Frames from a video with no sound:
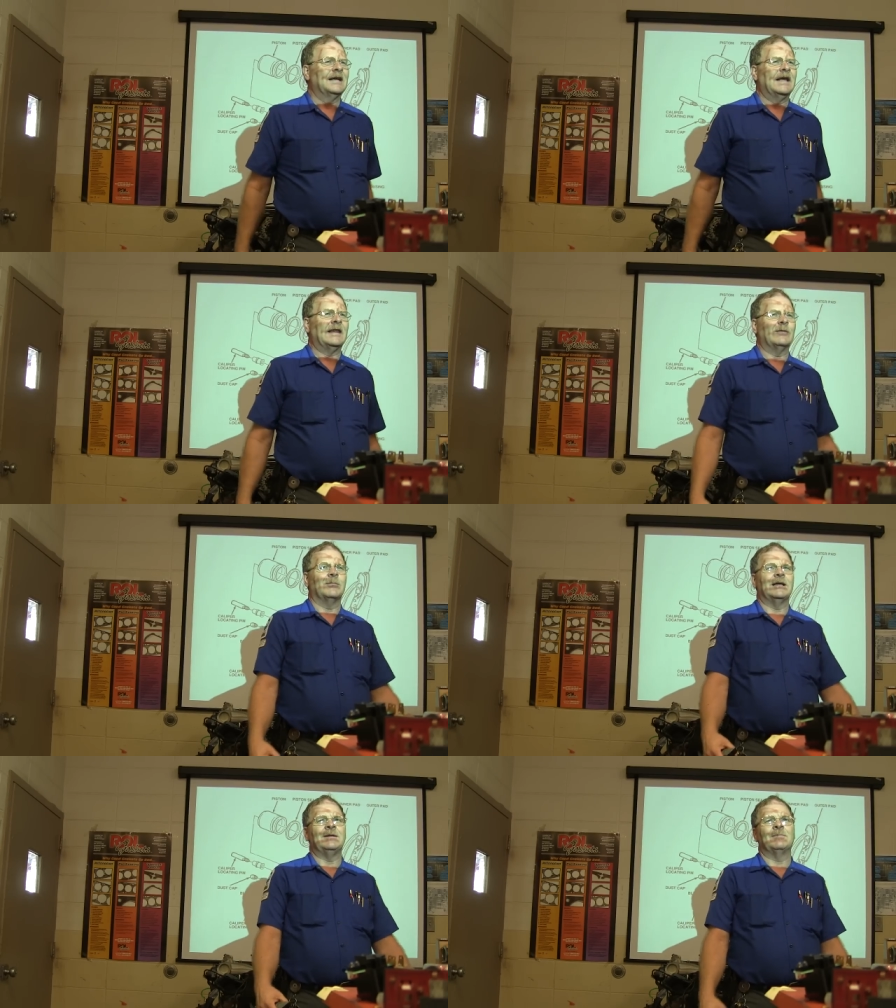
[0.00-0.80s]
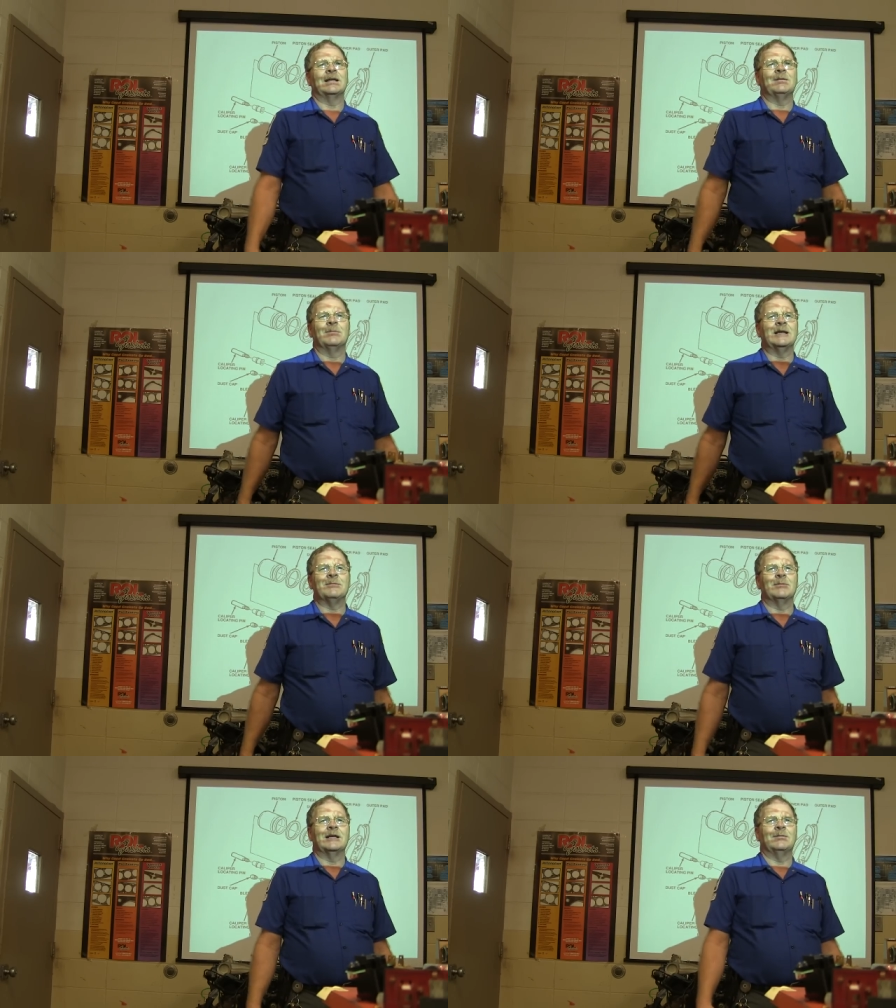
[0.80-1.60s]
And they would bleed and bleed and bleed
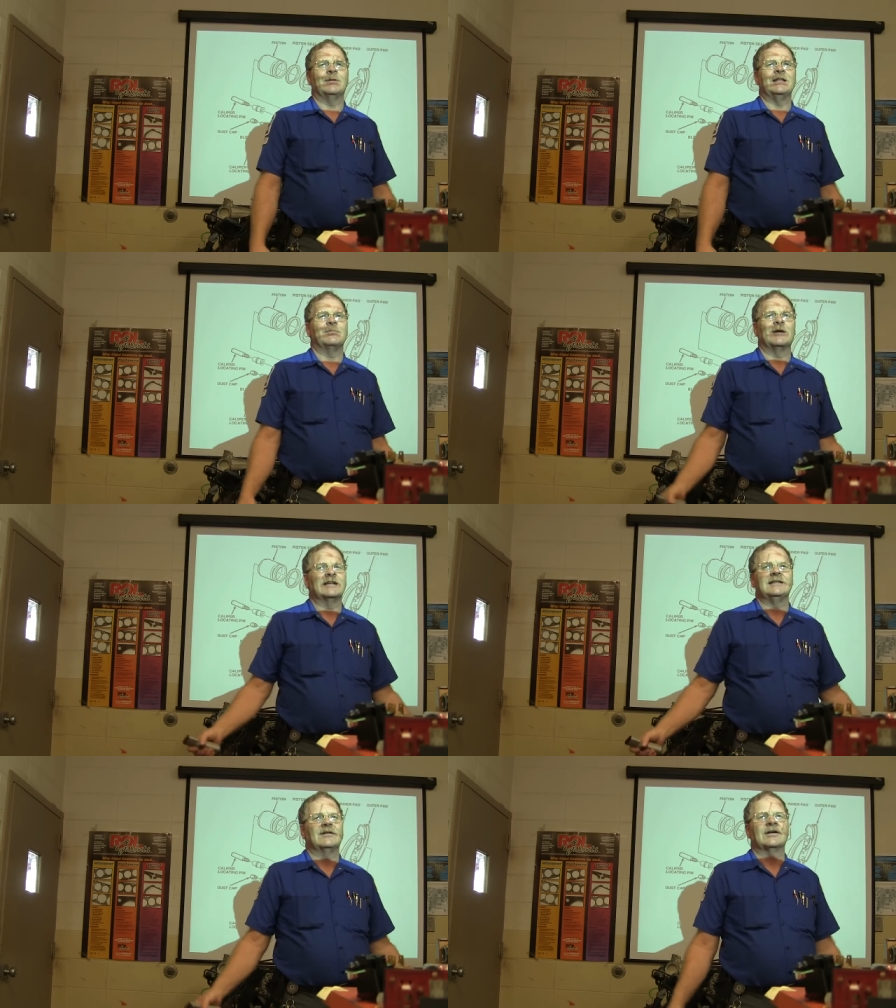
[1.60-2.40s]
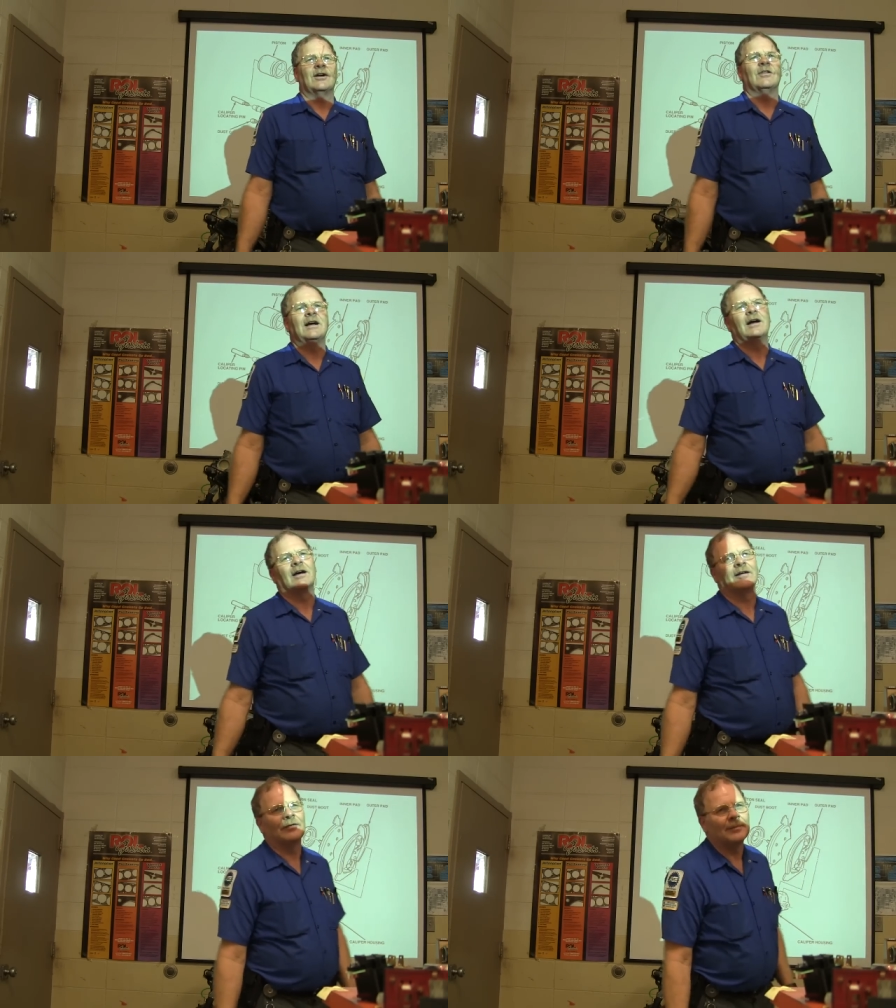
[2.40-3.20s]
and bleed and bleed the brakes and never get all the air
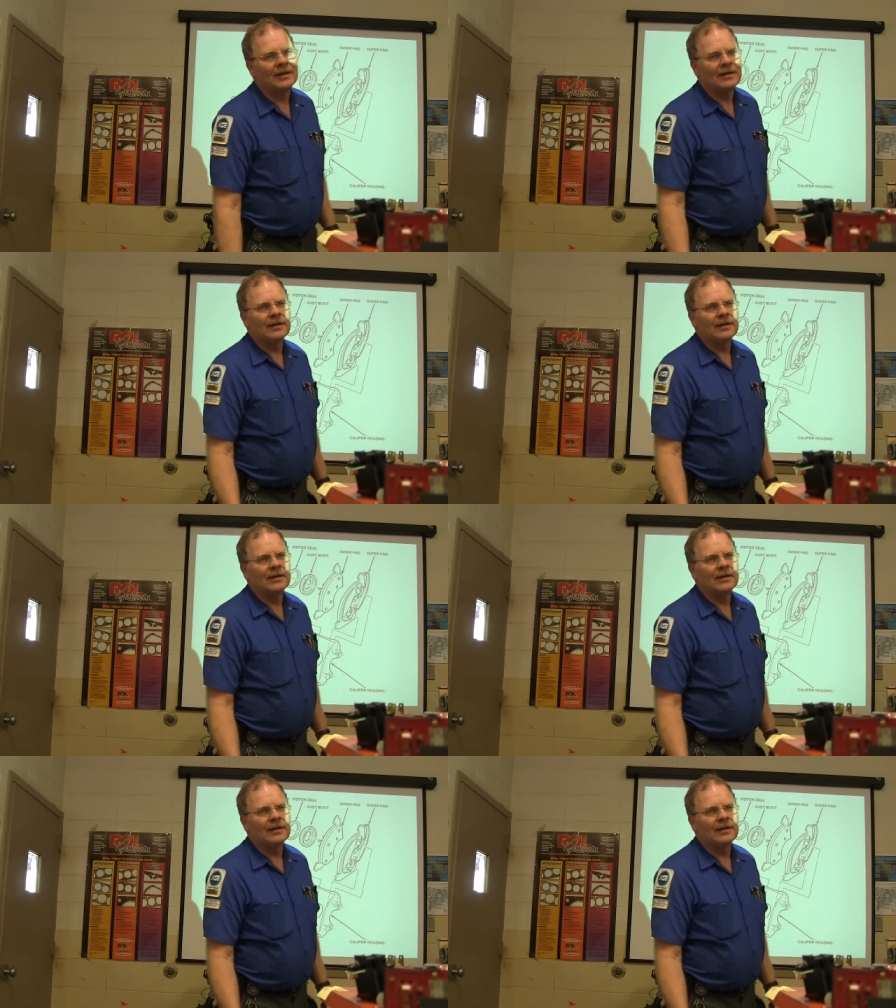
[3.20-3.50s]
out of them.